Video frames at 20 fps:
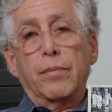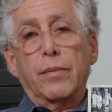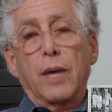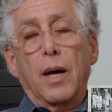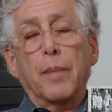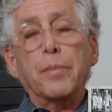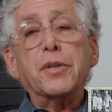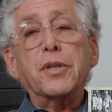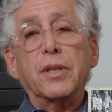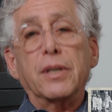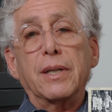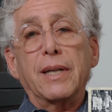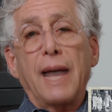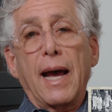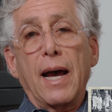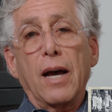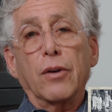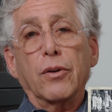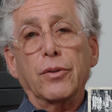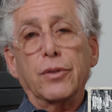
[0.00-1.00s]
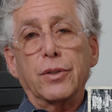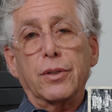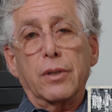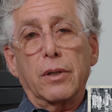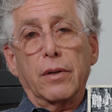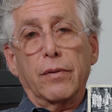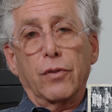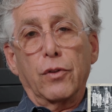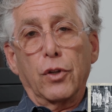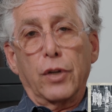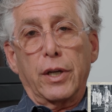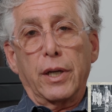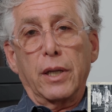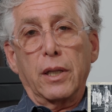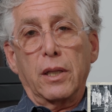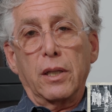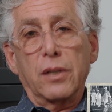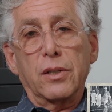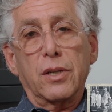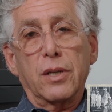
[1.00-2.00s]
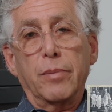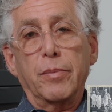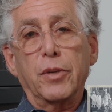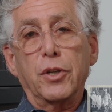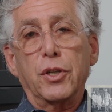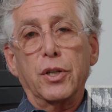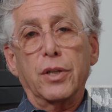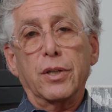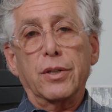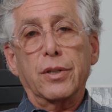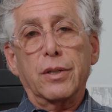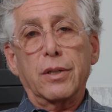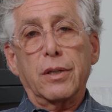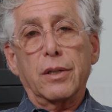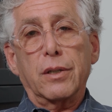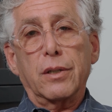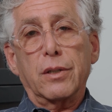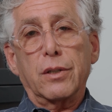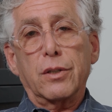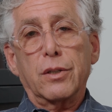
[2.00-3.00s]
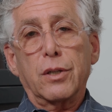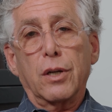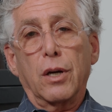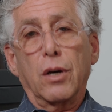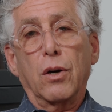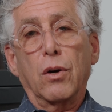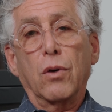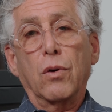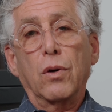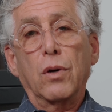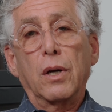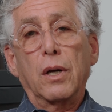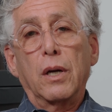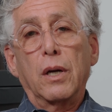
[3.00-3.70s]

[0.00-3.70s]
ups and downs of looking at these images. So